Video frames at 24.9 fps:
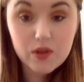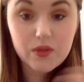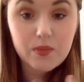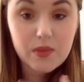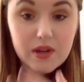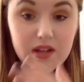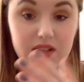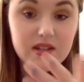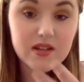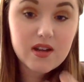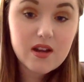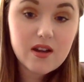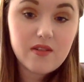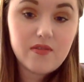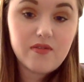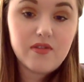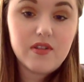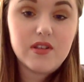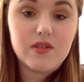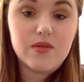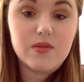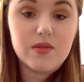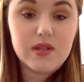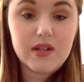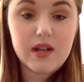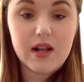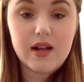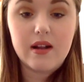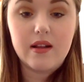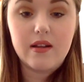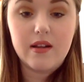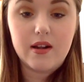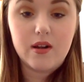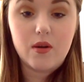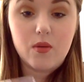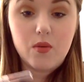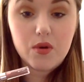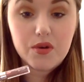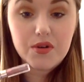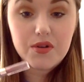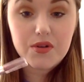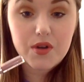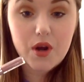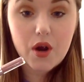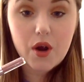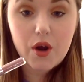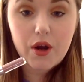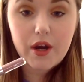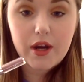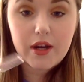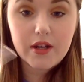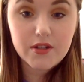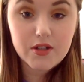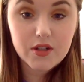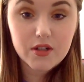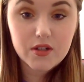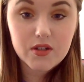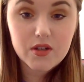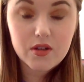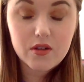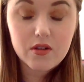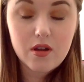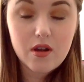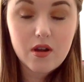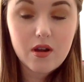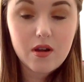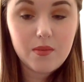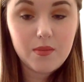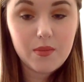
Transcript: stuff. This was kind of like we're sorry it took so long,